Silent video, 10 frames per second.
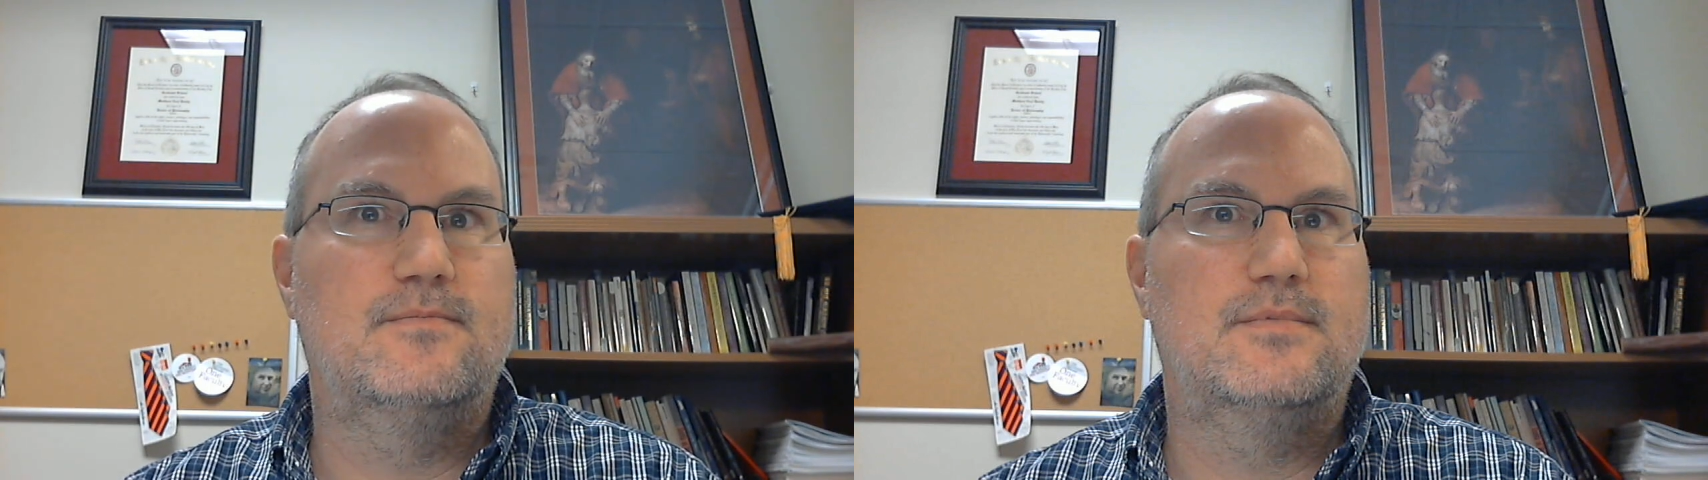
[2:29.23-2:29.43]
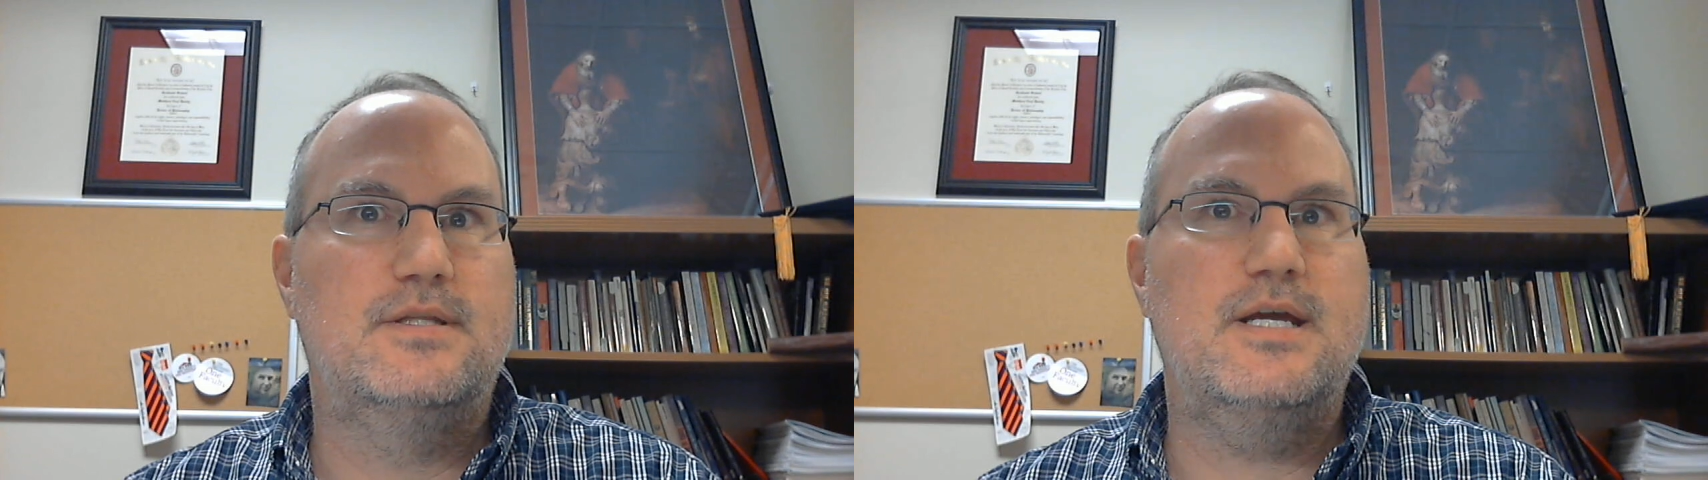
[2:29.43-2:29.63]

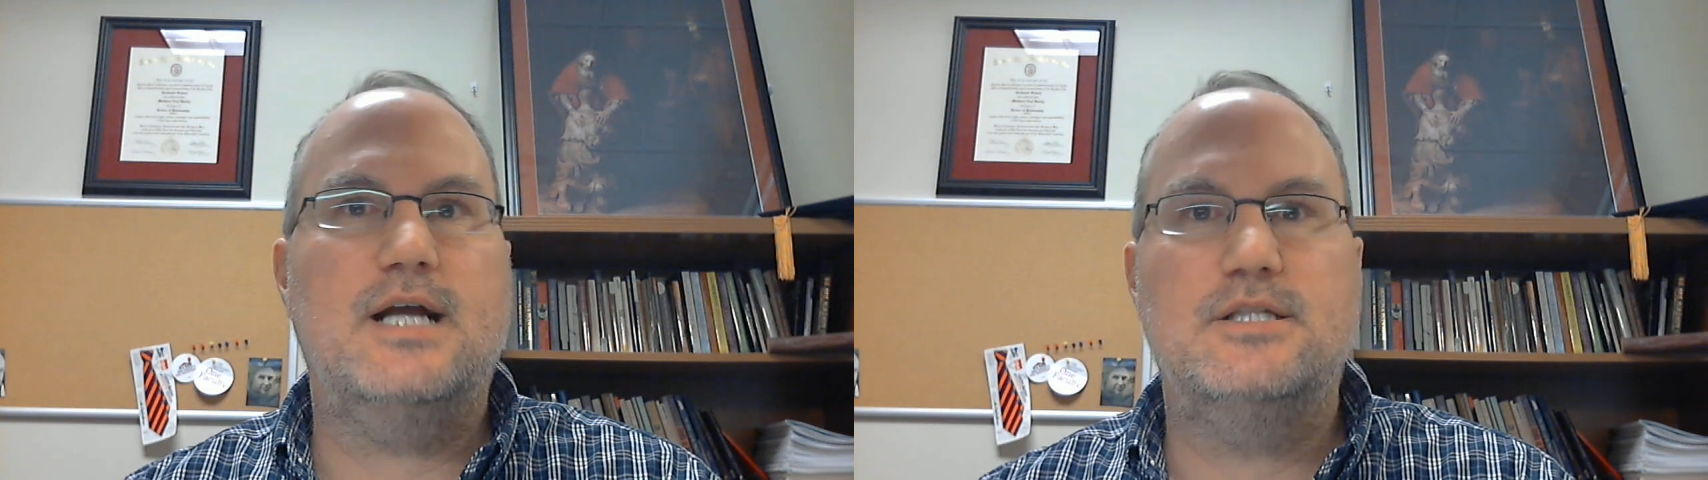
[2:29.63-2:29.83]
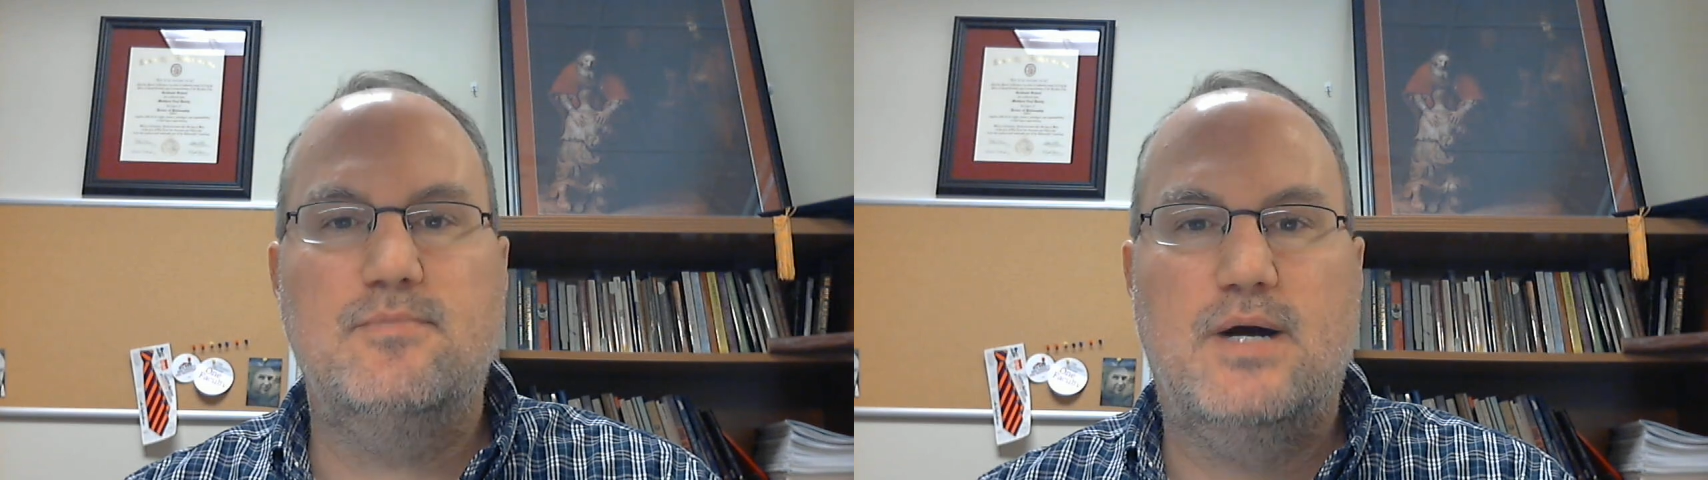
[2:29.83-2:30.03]
The
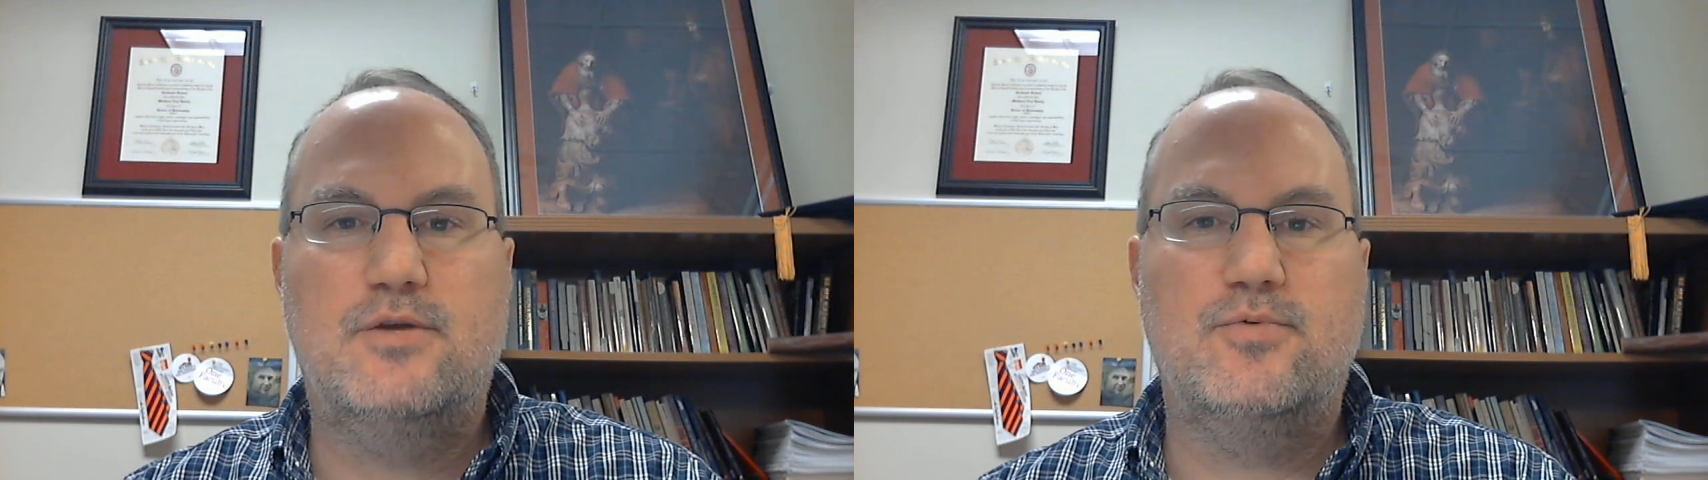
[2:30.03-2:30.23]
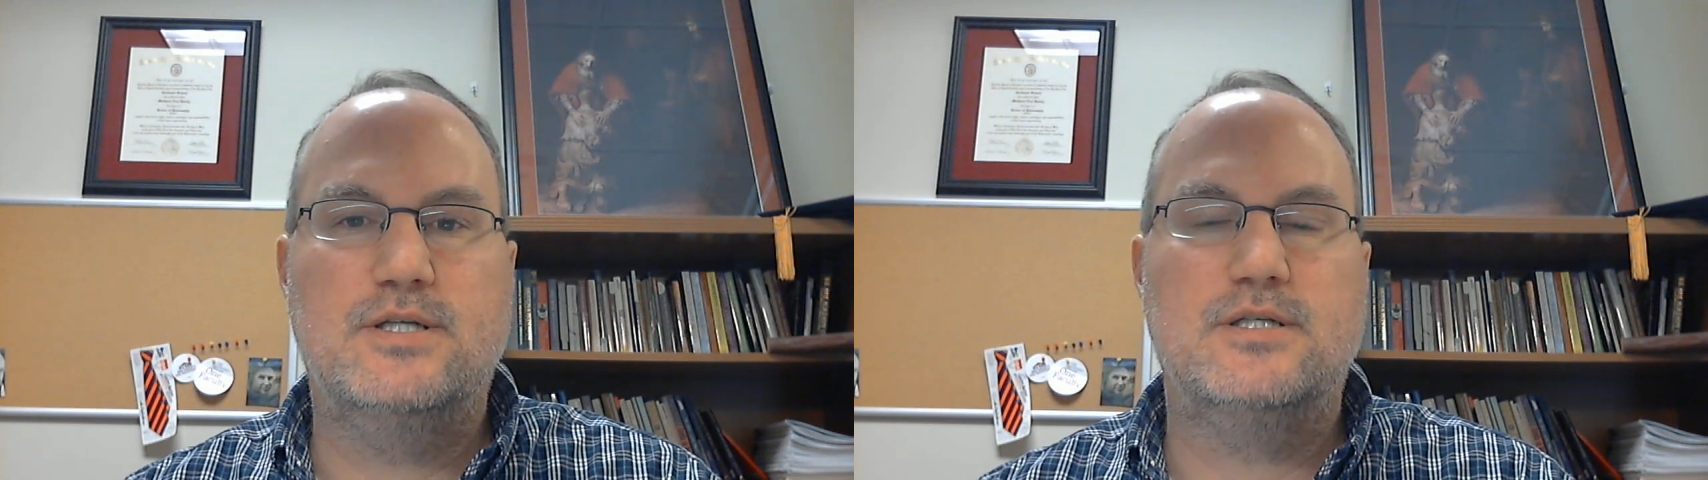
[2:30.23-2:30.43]
action by
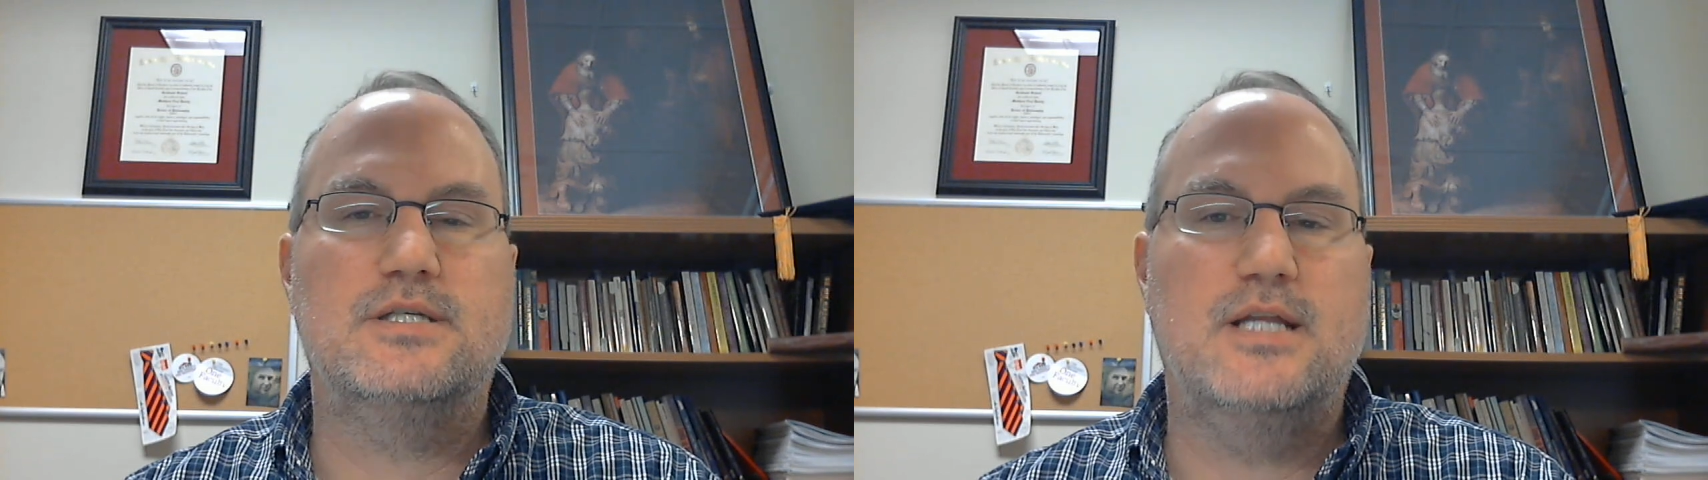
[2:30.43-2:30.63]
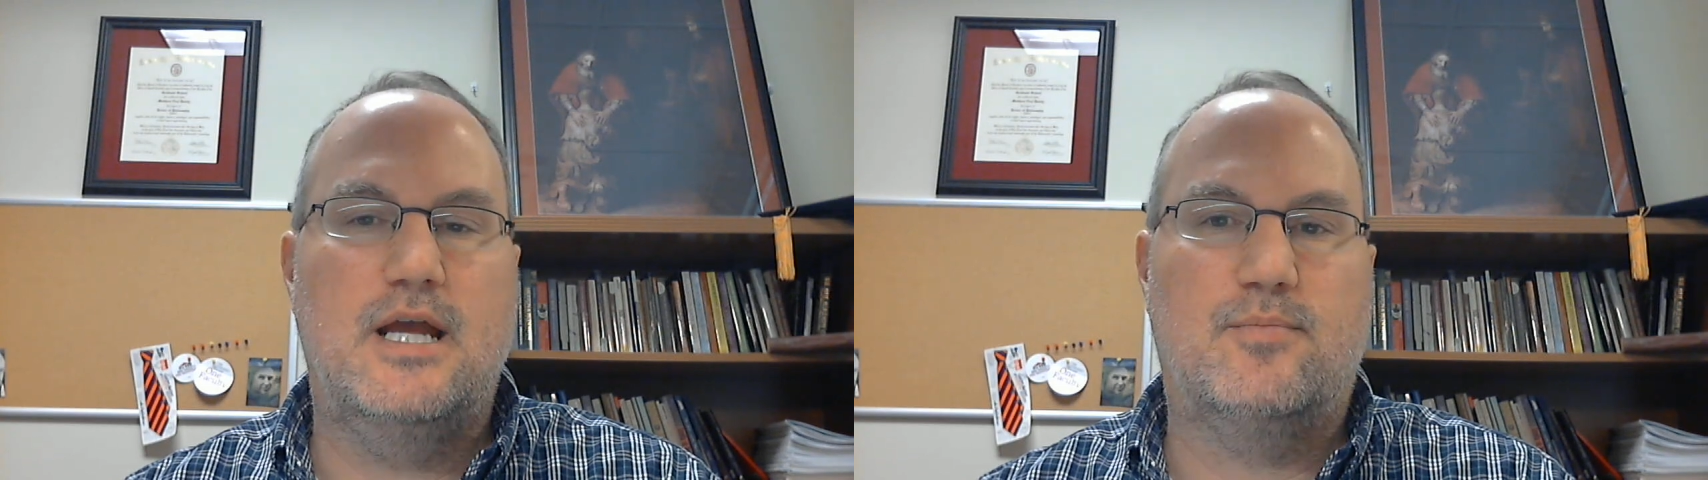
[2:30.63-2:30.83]
the Regents
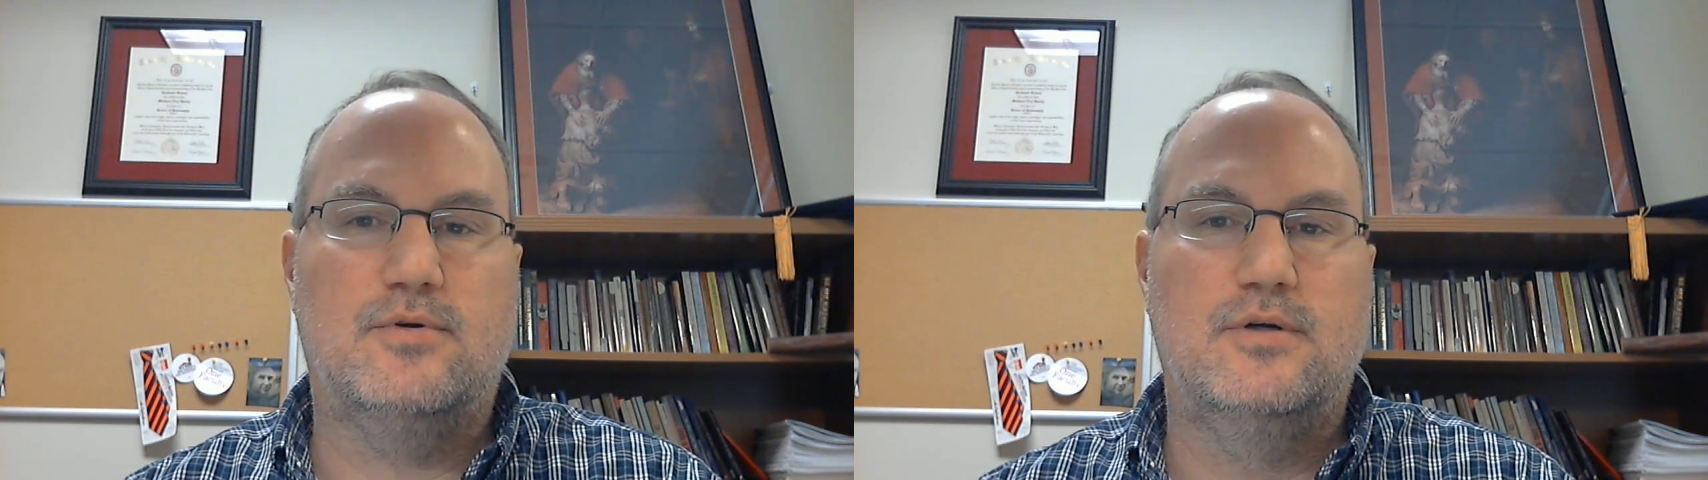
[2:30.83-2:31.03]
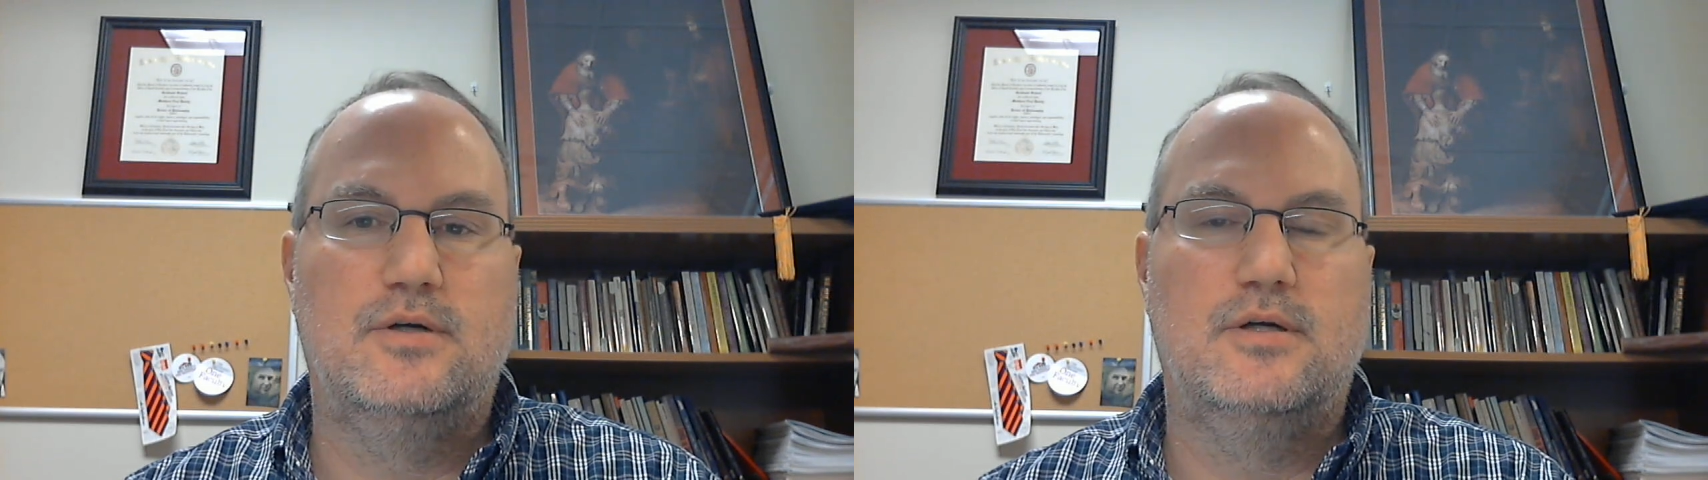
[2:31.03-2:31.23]
in April